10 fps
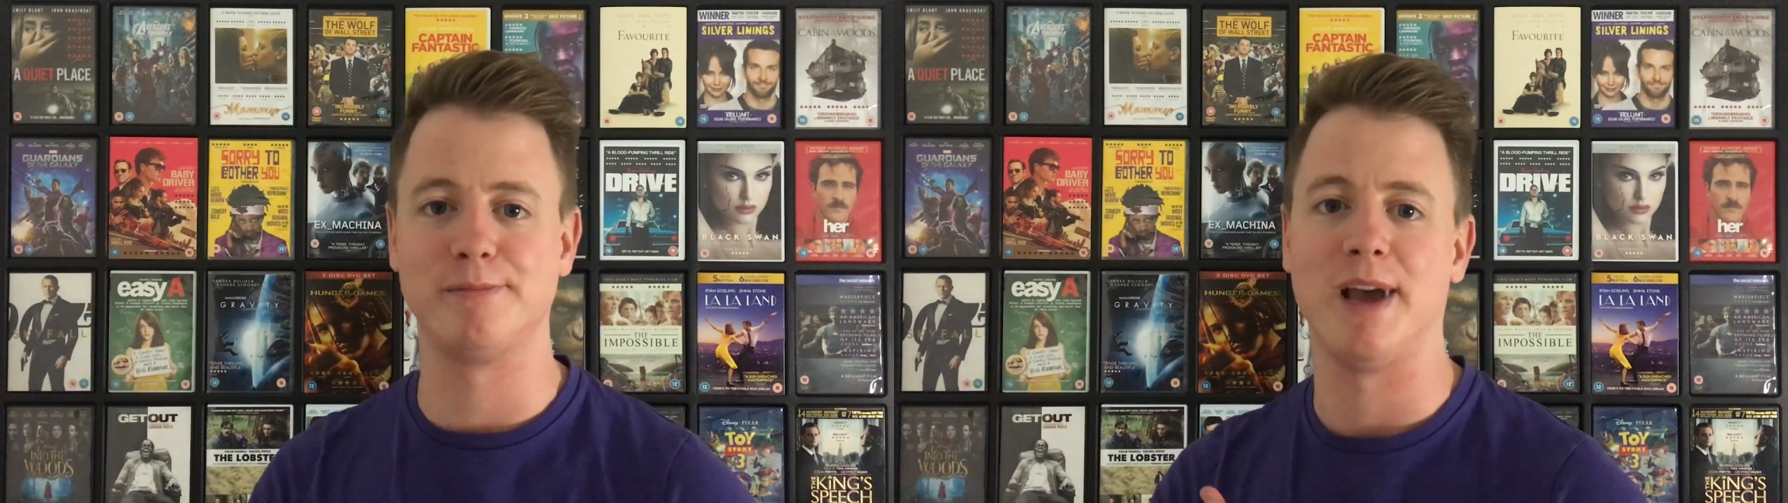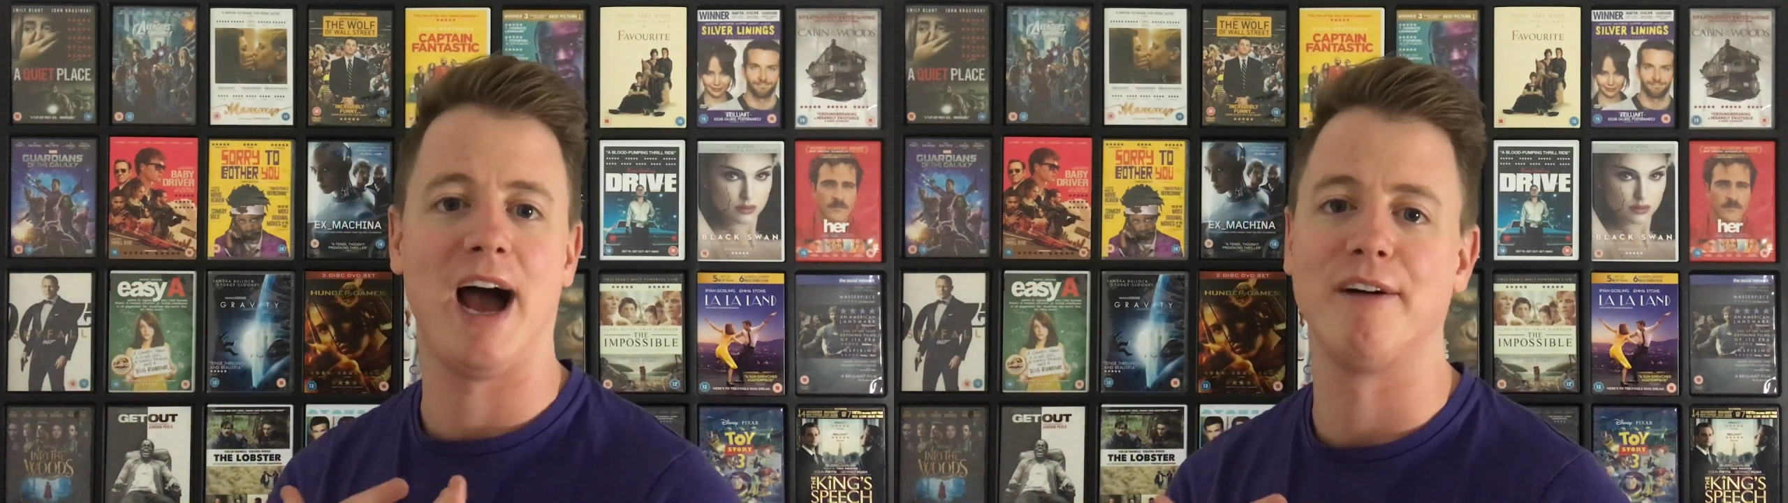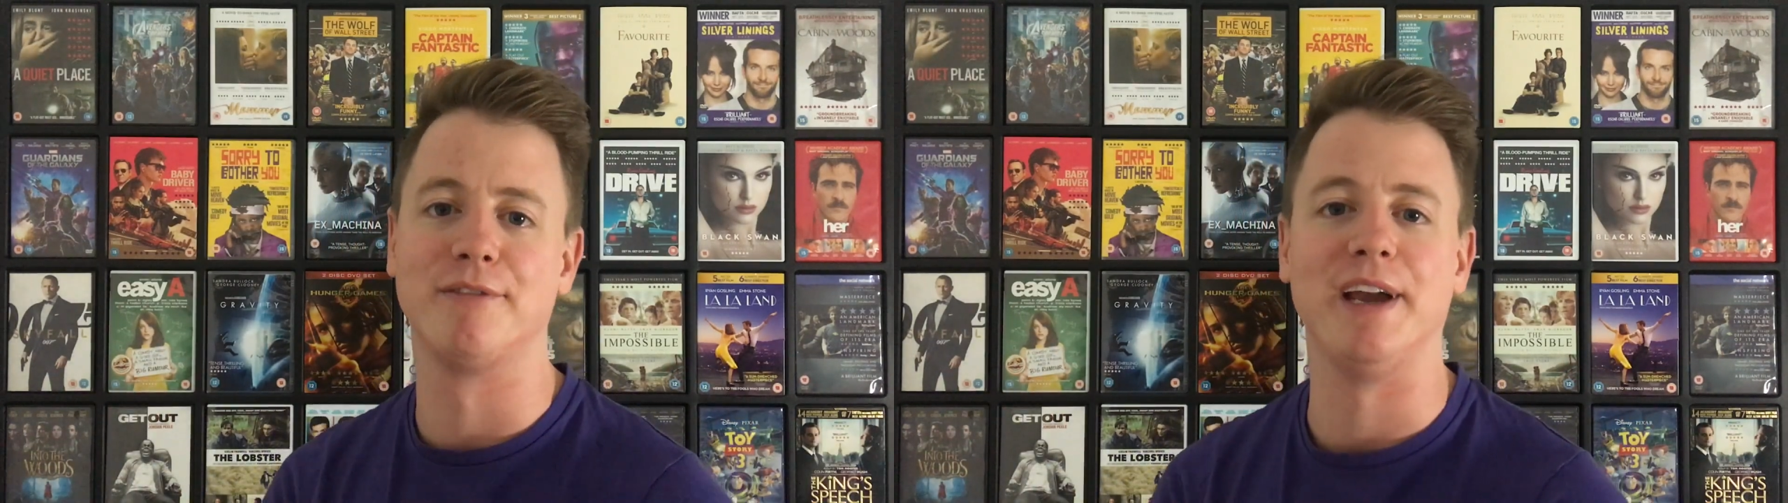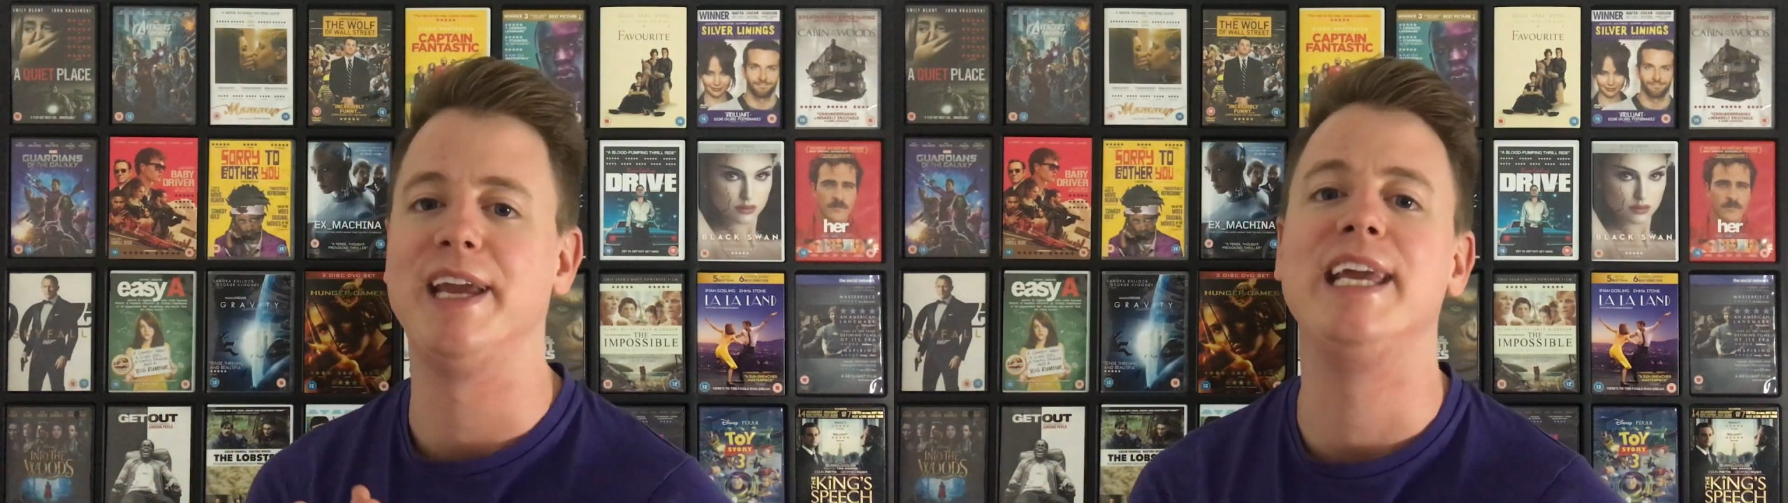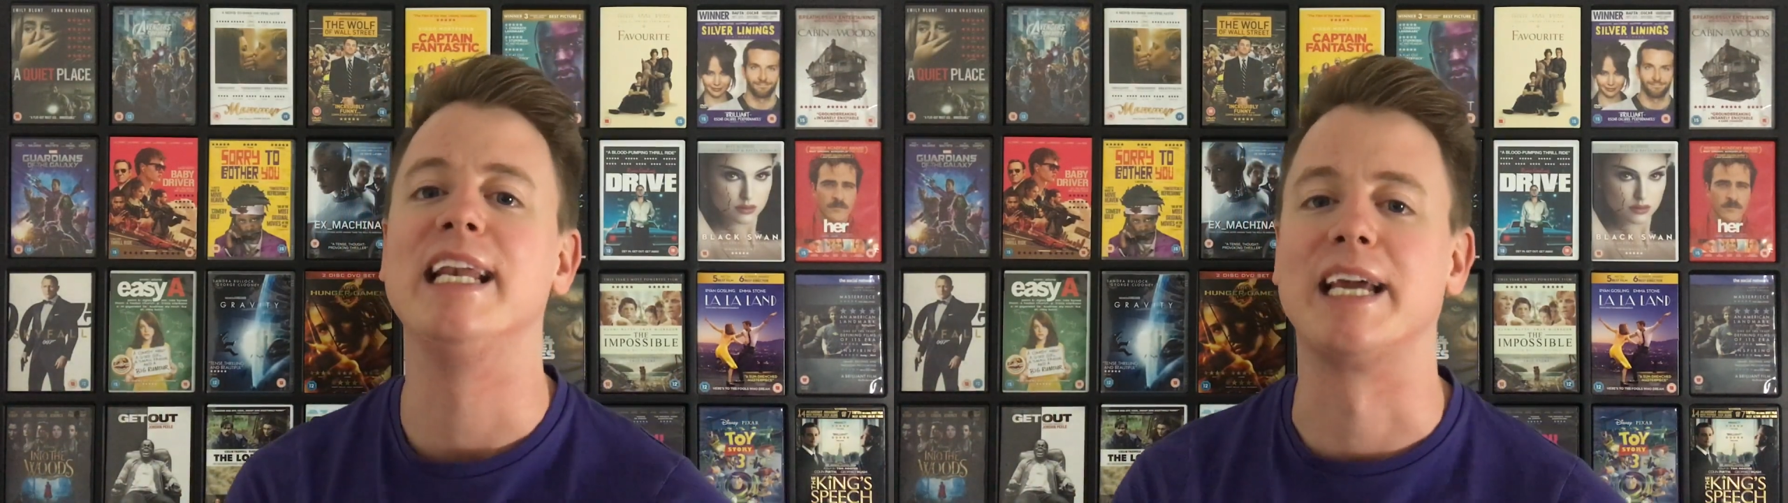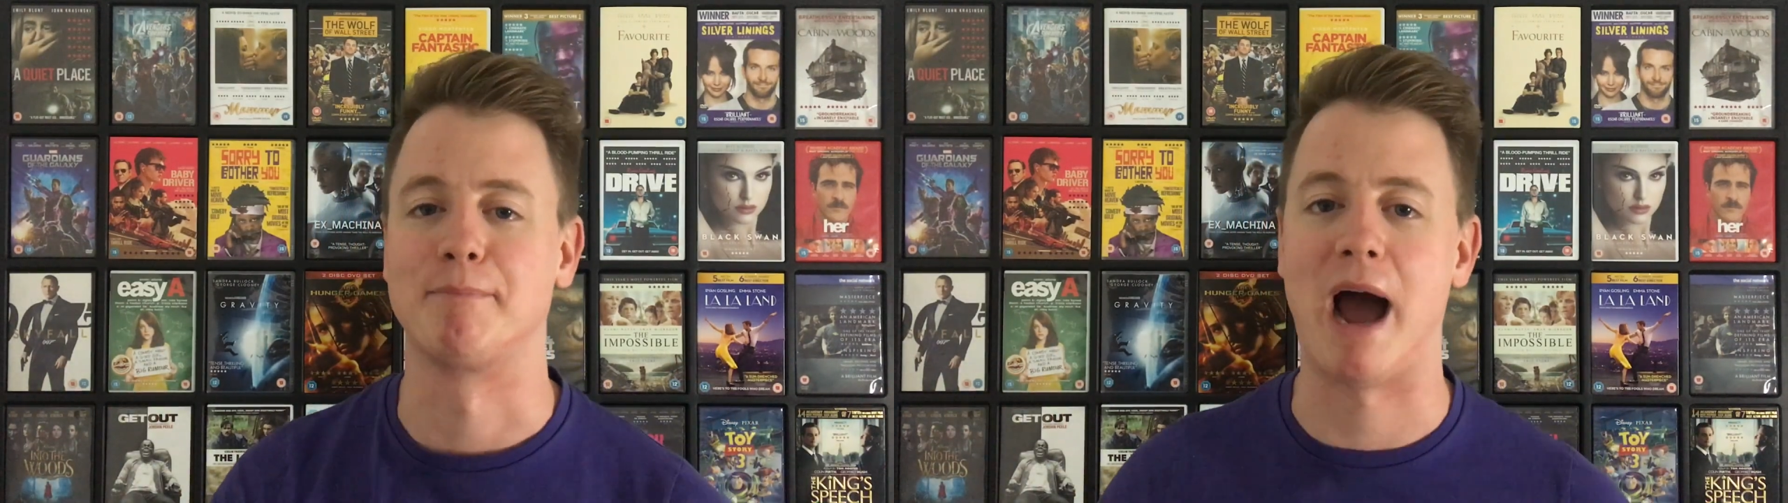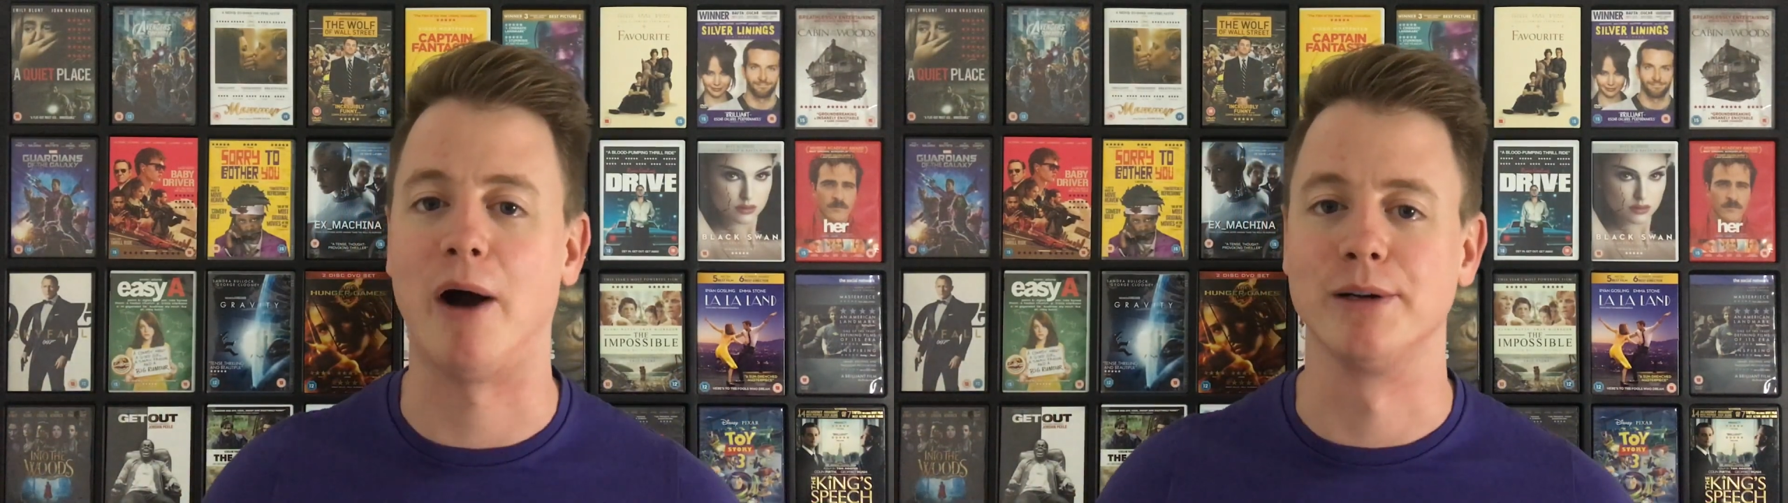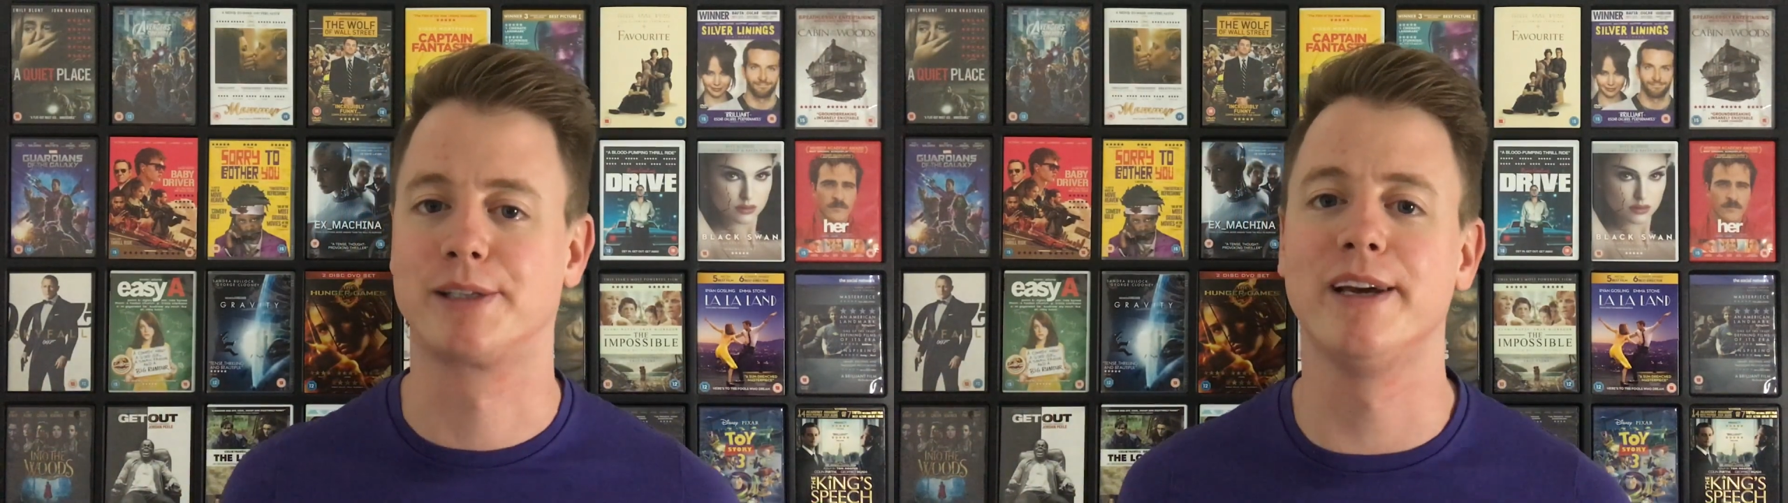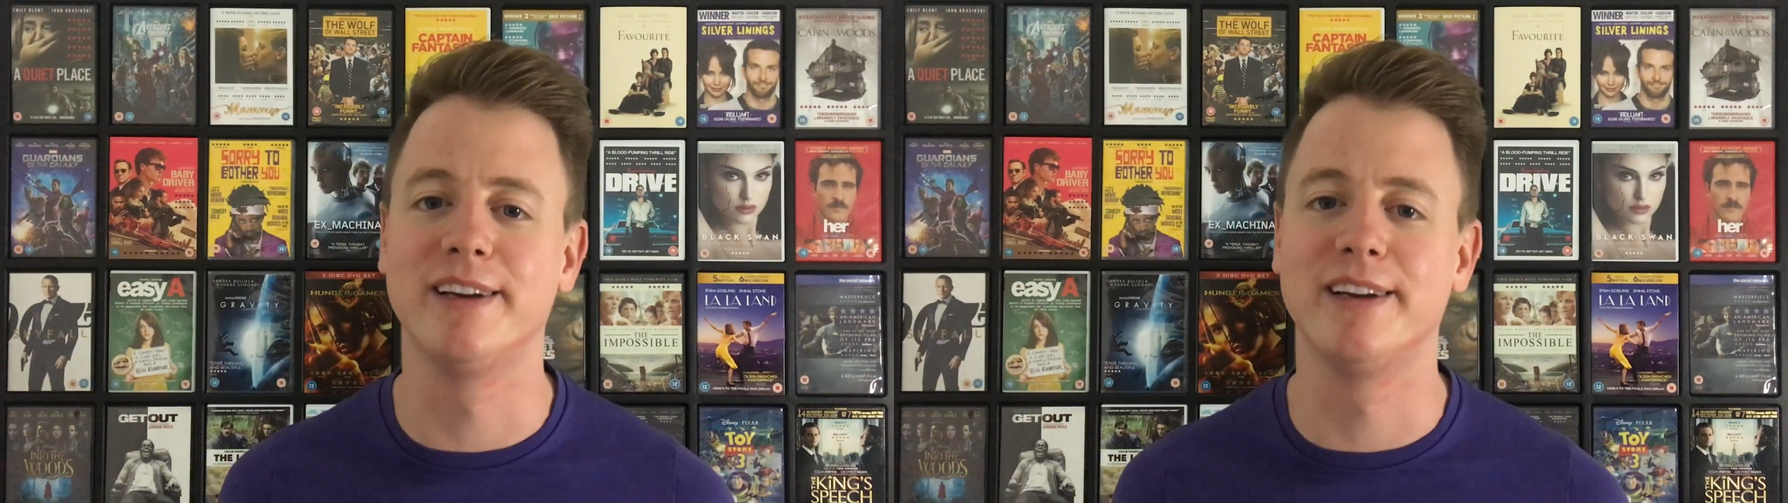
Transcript: have the healing powers.